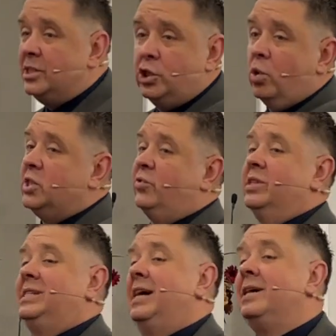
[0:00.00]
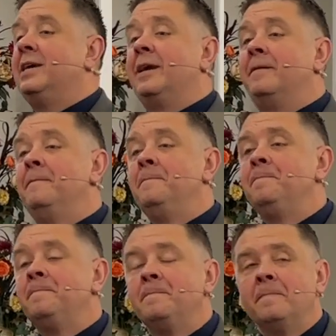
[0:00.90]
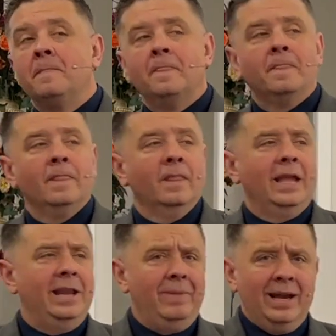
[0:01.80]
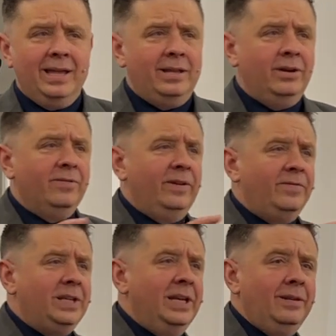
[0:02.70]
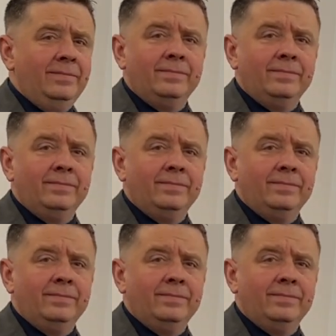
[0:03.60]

it's yours for the taking. Anybody in here 15?